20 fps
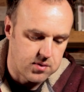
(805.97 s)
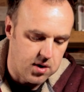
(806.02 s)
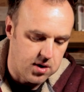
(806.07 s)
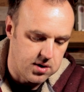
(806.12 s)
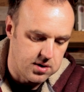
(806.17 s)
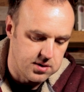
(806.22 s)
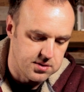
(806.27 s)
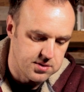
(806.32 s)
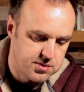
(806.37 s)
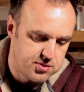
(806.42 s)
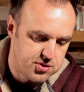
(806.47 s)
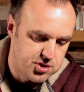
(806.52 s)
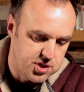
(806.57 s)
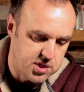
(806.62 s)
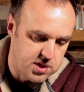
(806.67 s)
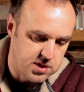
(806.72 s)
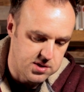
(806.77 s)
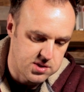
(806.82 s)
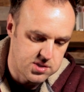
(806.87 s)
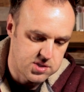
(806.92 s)
our
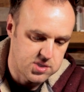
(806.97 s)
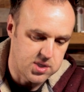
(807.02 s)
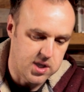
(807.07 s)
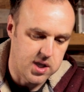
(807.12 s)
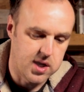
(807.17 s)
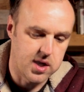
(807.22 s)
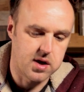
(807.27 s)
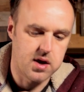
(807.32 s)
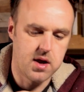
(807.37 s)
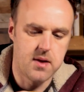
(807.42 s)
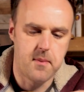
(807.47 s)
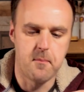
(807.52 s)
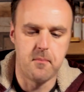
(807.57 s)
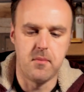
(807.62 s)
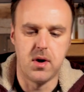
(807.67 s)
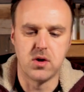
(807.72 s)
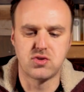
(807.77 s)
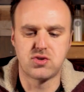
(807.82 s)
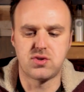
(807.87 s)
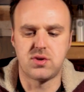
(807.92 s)
cheese steak
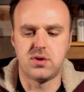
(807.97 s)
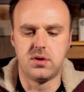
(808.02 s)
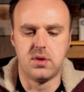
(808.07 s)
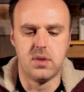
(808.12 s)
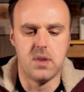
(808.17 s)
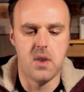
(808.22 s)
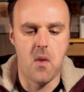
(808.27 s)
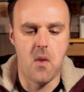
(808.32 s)
monster.